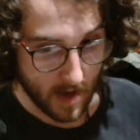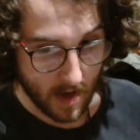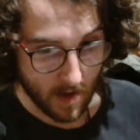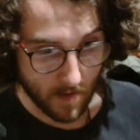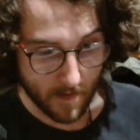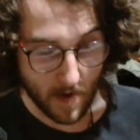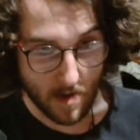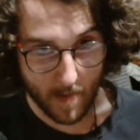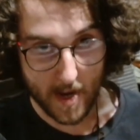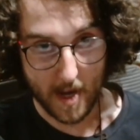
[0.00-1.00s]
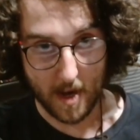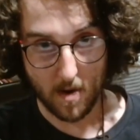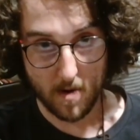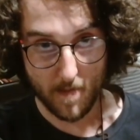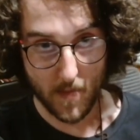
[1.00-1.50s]
he would follow me
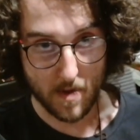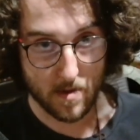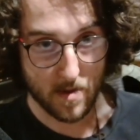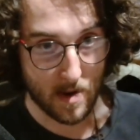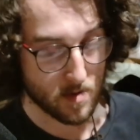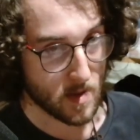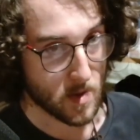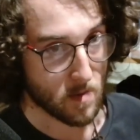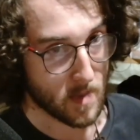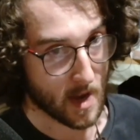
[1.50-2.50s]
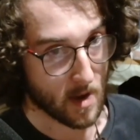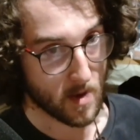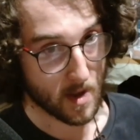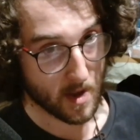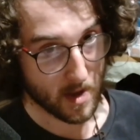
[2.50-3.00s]
down and sit outside the door
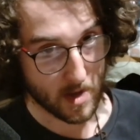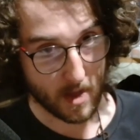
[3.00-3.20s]
meowing until